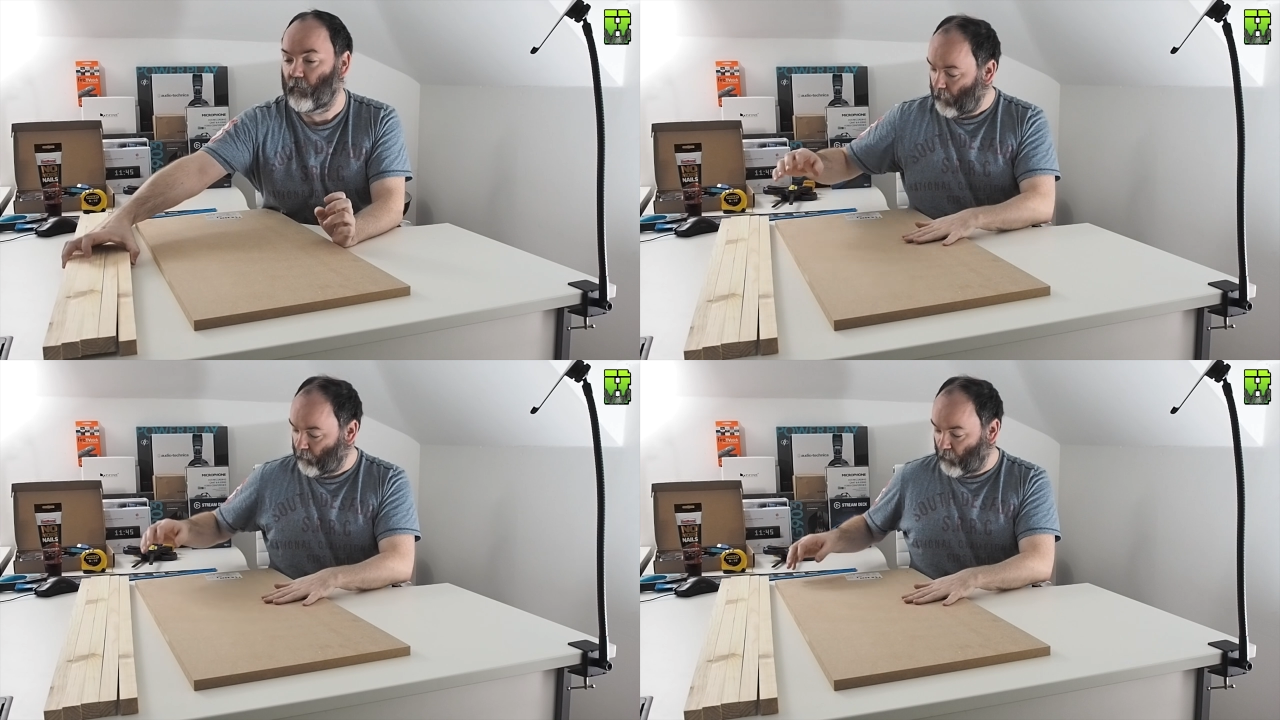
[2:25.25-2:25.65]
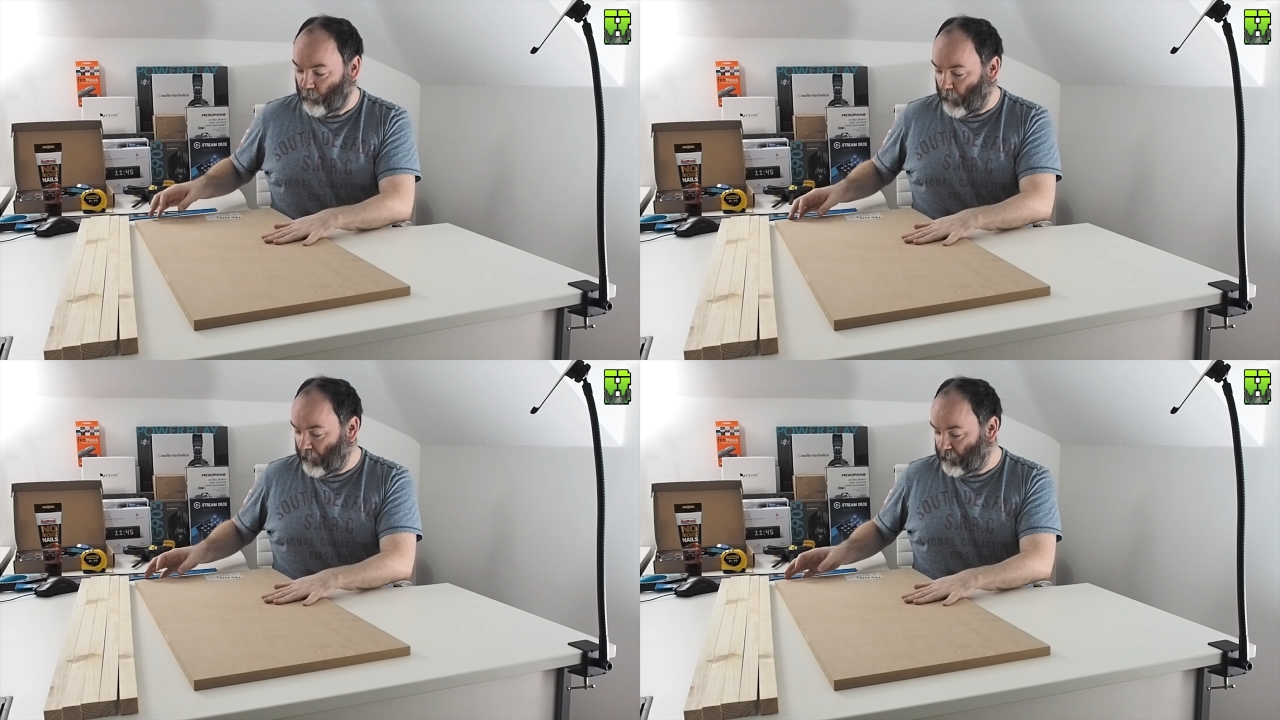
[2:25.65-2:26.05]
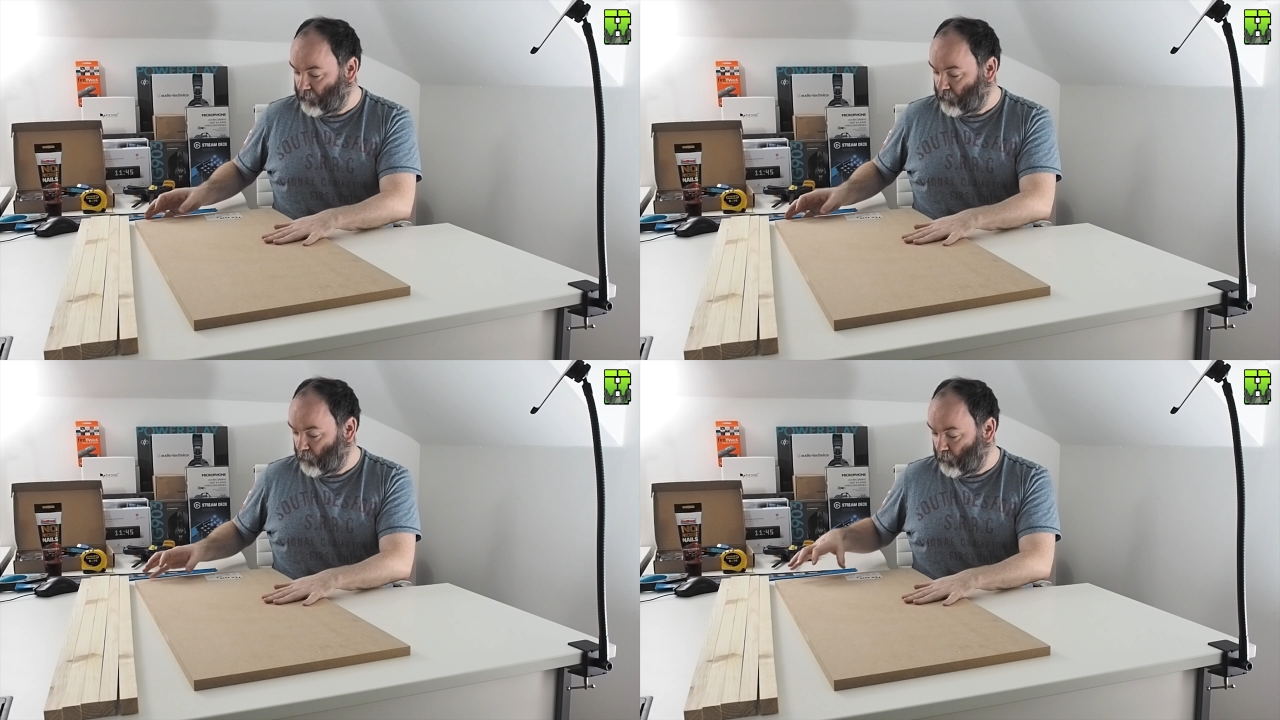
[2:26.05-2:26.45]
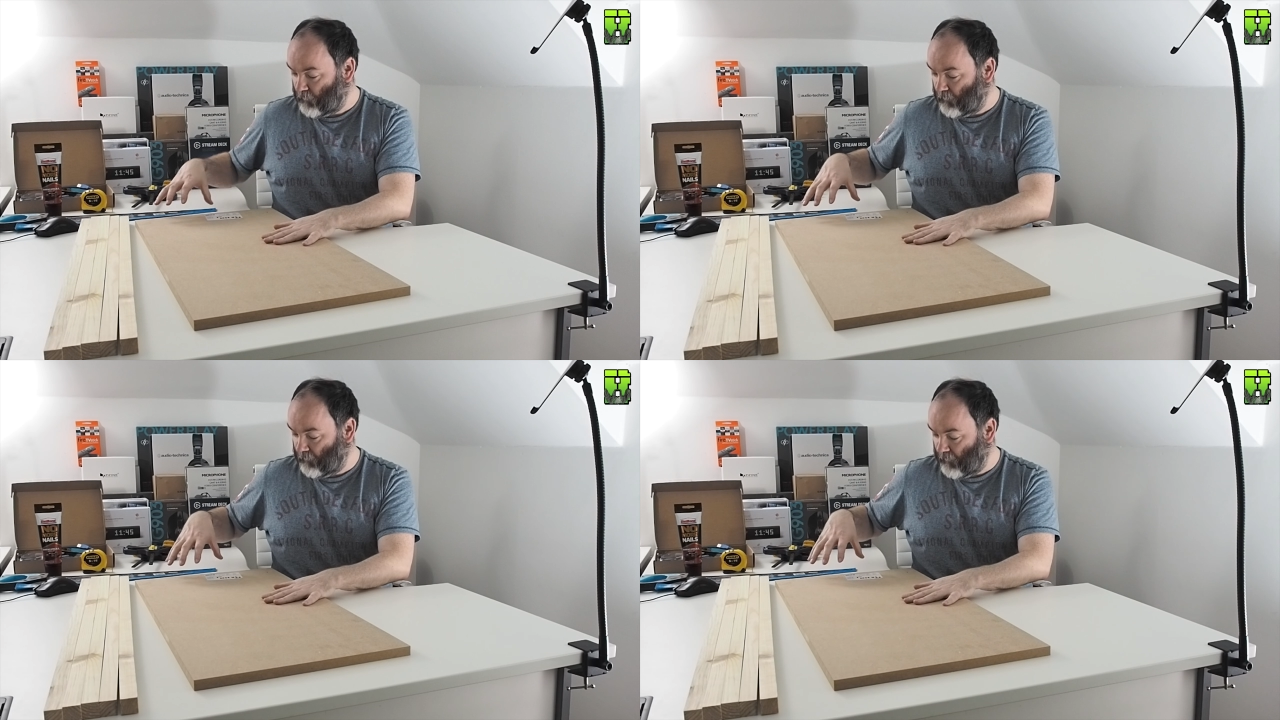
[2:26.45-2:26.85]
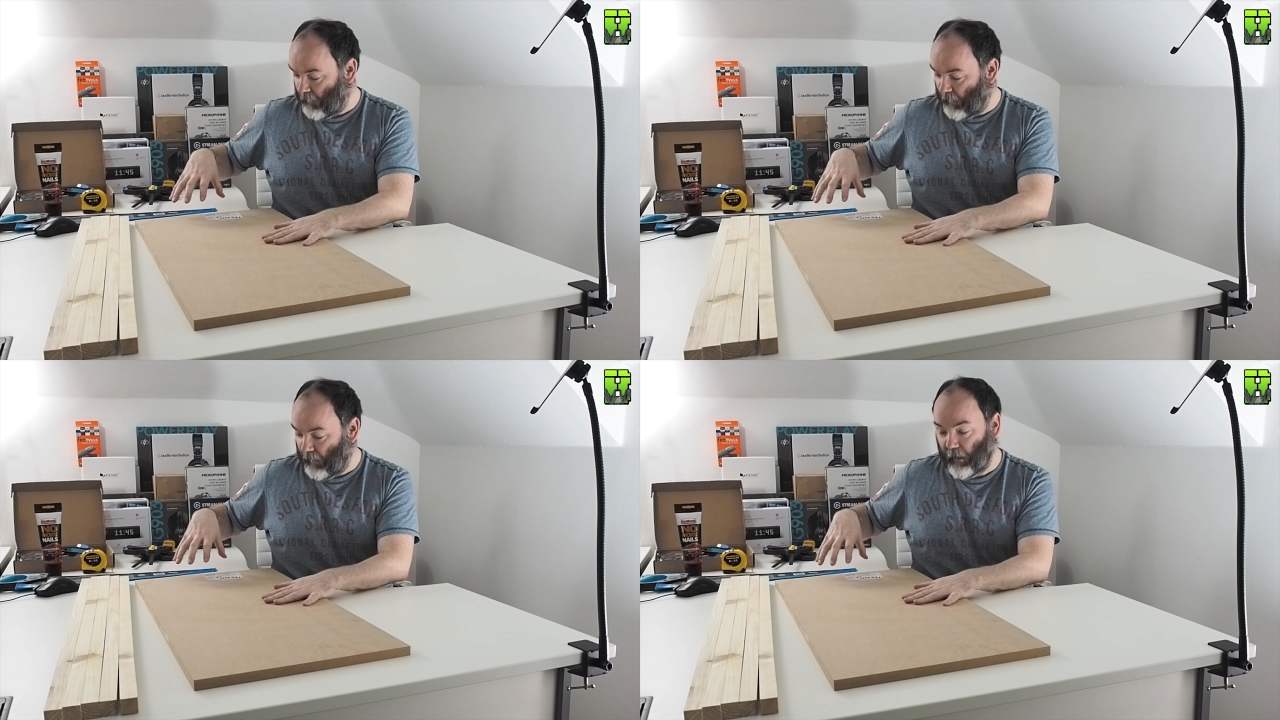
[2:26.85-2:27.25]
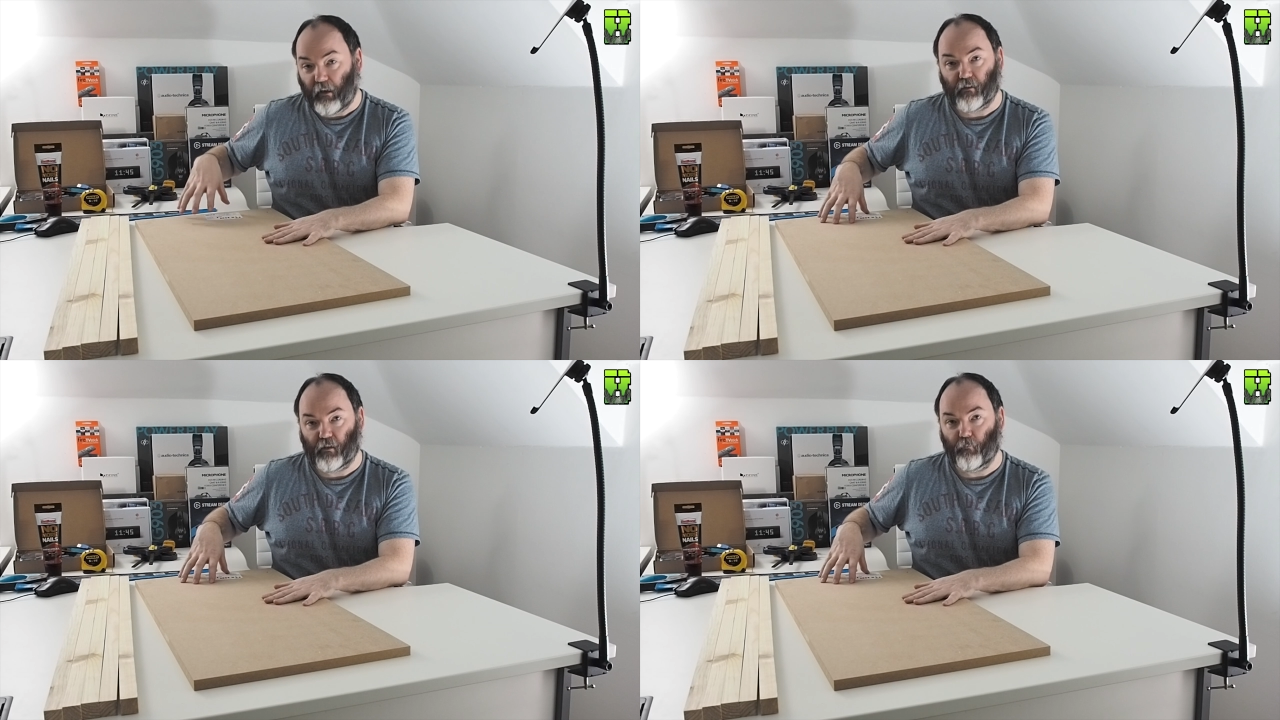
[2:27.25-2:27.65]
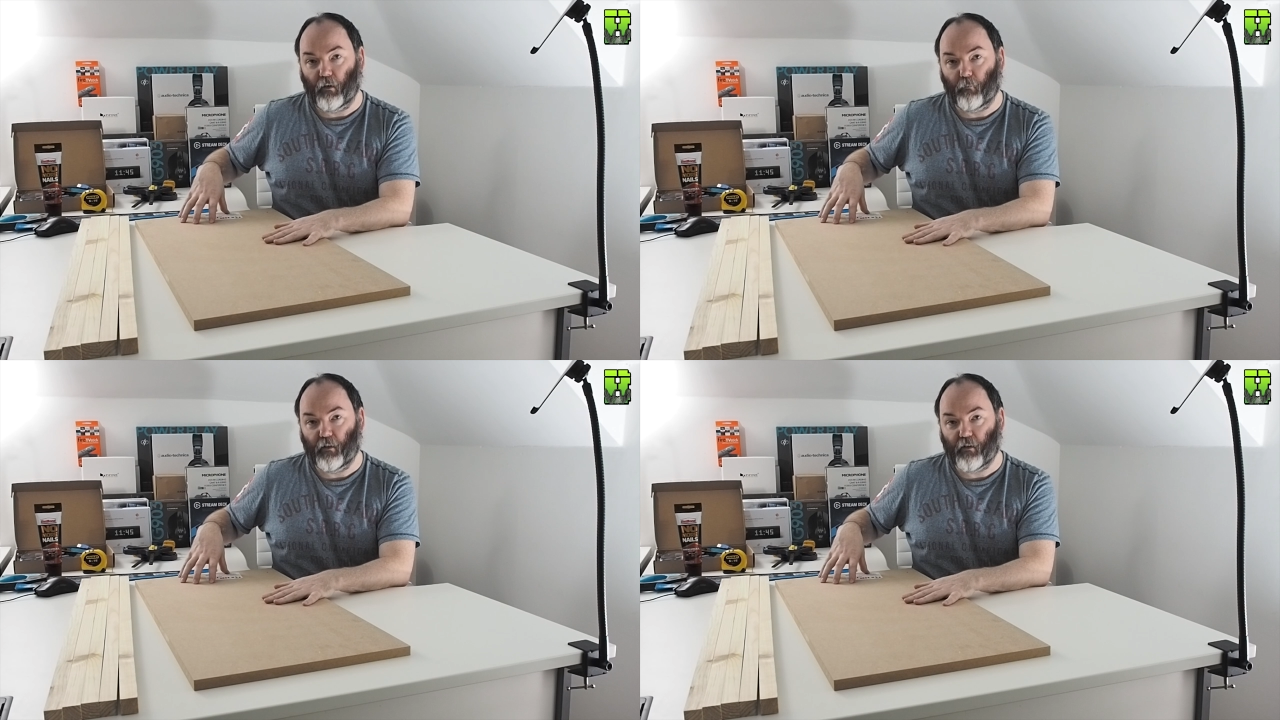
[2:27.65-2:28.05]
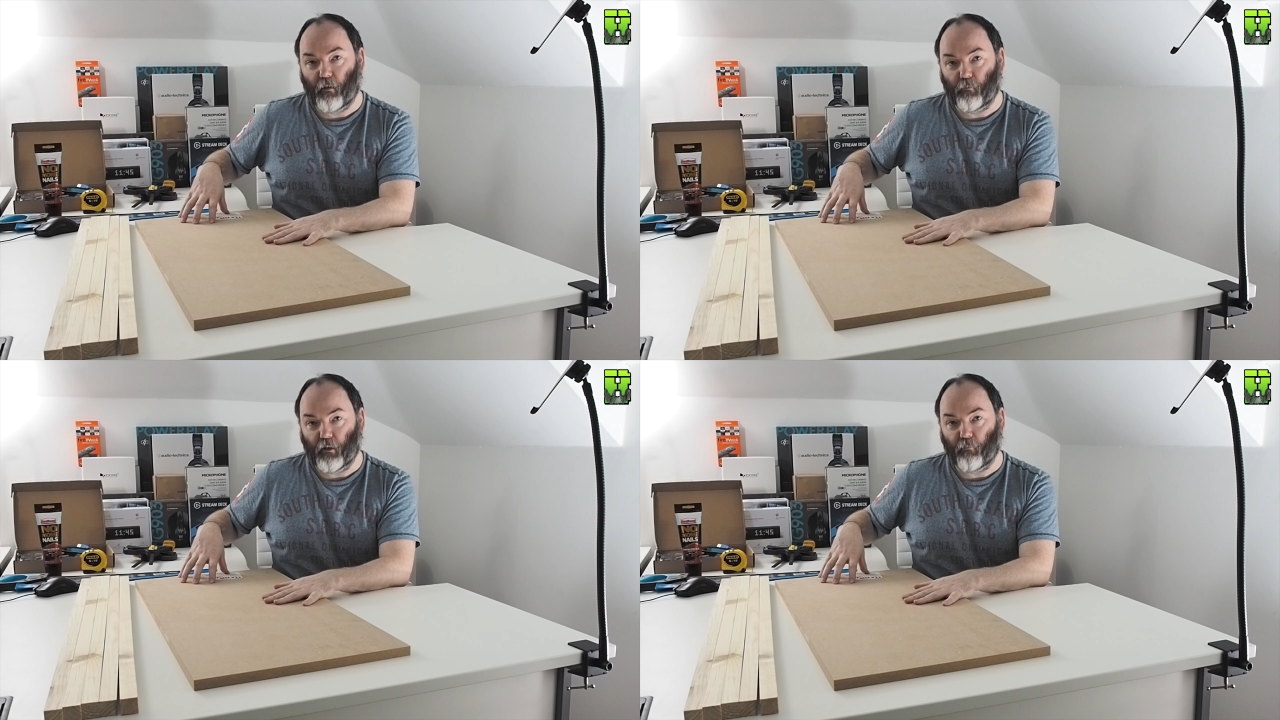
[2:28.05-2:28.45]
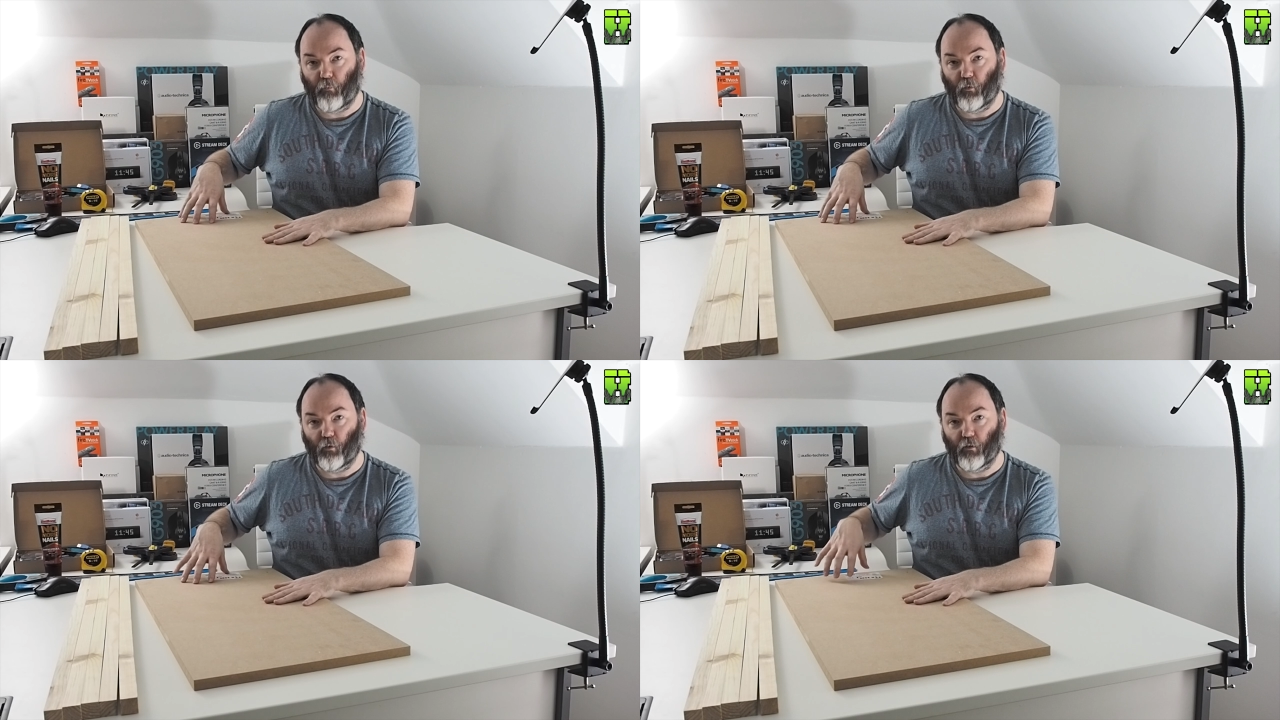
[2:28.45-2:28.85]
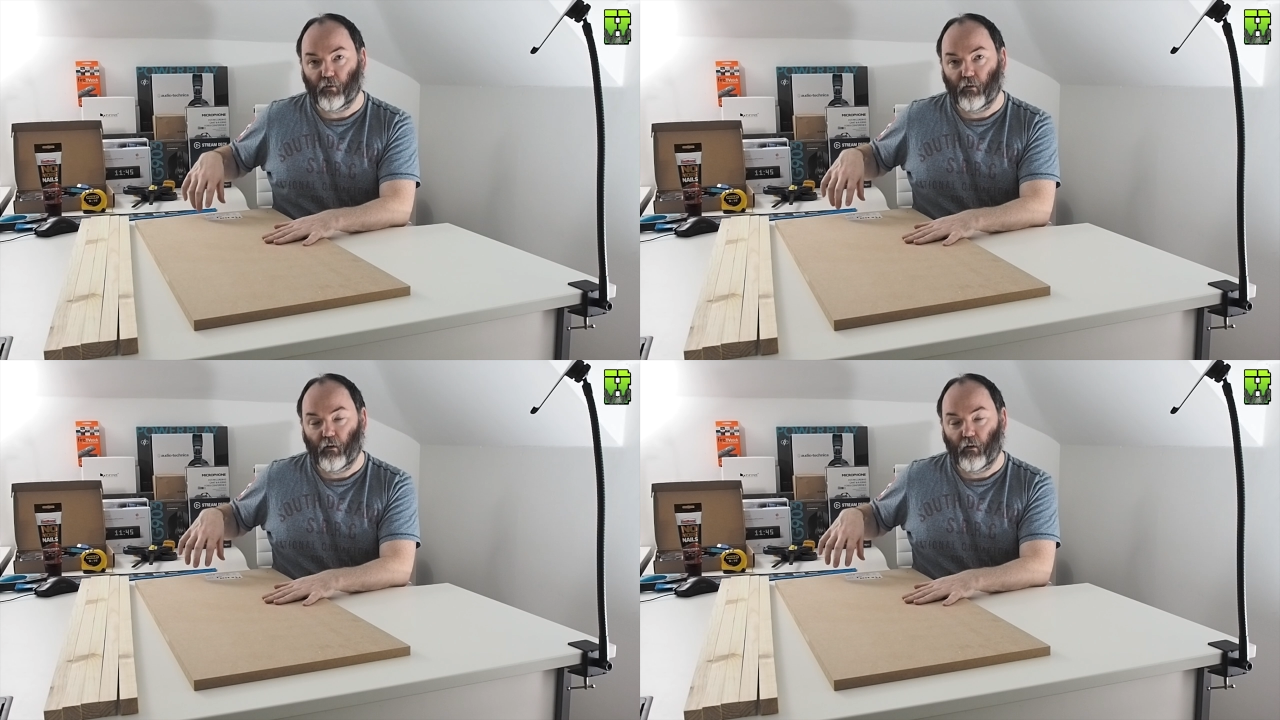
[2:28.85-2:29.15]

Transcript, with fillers: And I've got the base, which is a 18mm MDF board,